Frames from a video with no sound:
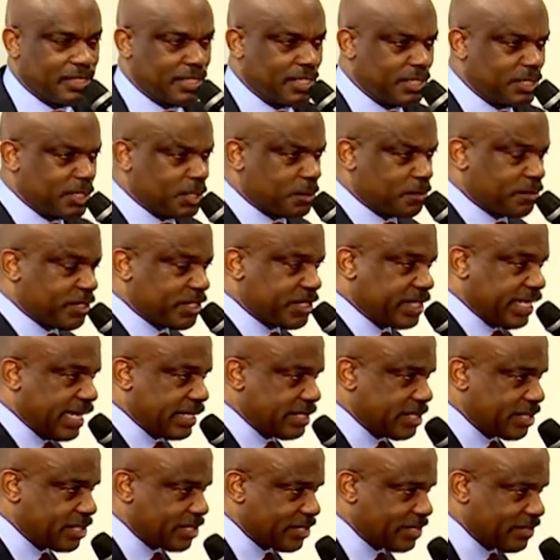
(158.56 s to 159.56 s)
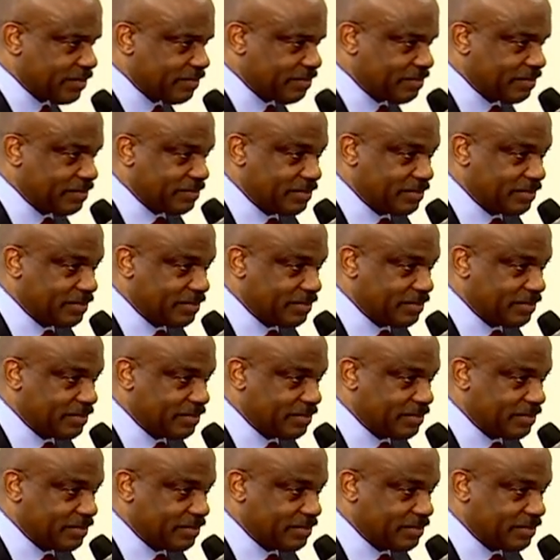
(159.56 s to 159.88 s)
It is precise.